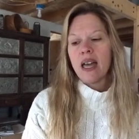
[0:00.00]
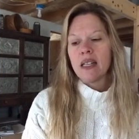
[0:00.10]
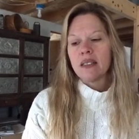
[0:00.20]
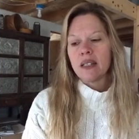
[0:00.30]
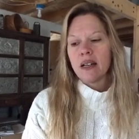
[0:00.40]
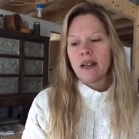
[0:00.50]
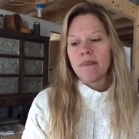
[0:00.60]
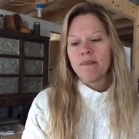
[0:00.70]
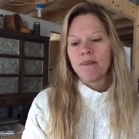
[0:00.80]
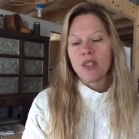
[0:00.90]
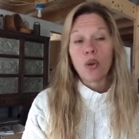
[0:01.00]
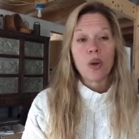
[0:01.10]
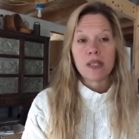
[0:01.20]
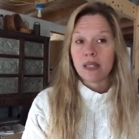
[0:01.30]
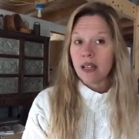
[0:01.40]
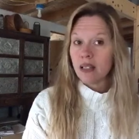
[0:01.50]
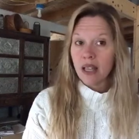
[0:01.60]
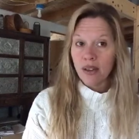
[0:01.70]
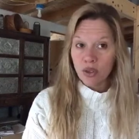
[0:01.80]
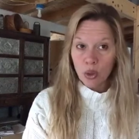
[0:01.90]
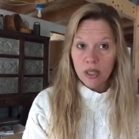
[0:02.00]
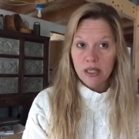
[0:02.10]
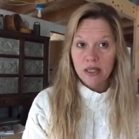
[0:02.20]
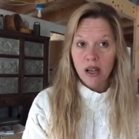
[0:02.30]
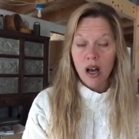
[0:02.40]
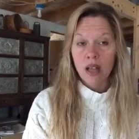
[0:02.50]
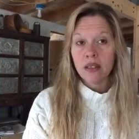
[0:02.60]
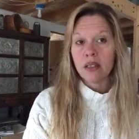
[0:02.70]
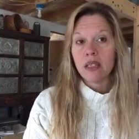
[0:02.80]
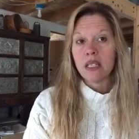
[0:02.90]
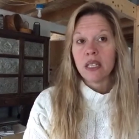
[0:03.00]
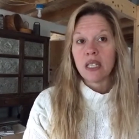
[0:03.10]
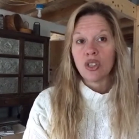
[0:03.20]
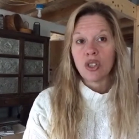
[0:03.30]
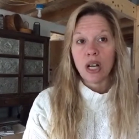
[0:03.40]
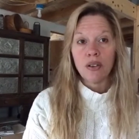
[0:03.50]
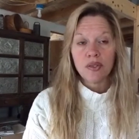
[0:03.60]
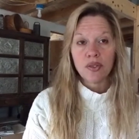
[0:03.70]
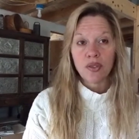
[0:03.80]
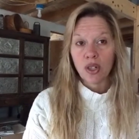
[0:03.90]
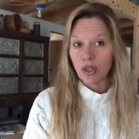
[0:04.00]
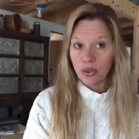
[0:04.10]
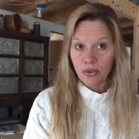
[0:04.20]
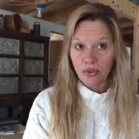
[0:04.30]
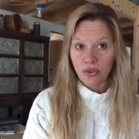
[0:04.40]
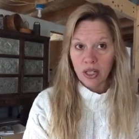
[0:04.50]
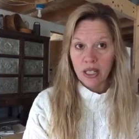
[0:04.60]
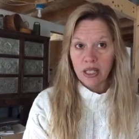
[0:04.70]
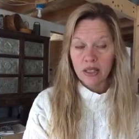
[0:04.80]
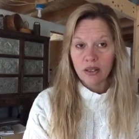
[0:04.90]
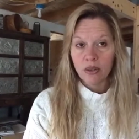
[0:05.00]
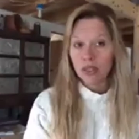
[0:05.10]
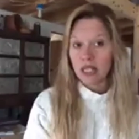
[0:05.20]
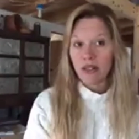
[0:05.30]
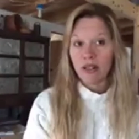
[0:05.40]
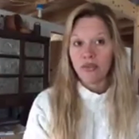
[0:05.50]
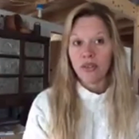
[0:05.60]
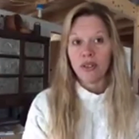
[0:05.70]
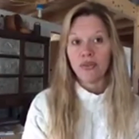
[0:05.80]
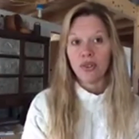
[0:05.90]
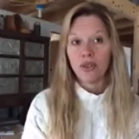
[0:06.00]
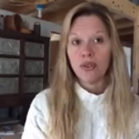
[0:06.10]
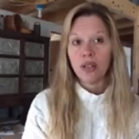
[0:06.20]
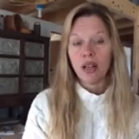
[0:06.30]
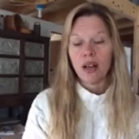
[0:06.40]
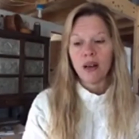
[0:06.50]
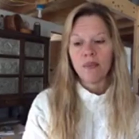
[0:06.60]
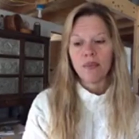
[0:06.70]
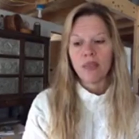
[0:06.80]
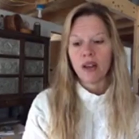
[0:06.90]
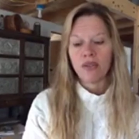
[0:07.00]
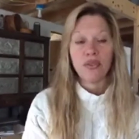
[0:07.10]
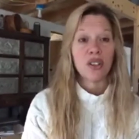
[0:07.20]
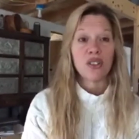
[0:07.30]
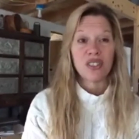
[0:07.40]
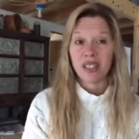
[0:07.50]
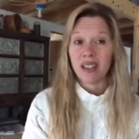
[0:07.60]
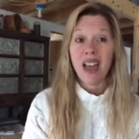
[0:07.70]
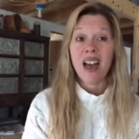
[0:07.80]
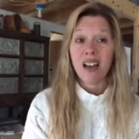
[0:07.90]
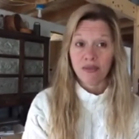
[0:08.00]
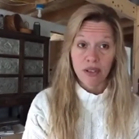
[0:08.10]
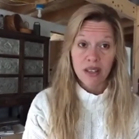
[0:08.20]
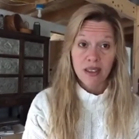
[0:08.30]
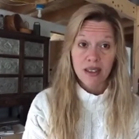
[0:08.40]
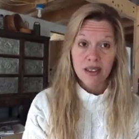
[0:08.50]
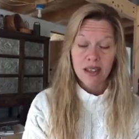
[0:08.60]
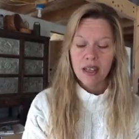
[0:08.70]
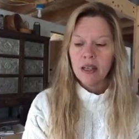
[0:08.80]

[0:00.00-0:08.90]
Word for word: And uh, there wasn't a lot of choices on the shelves for gluten-free or dairy-free food. Um, there are fillers in everything.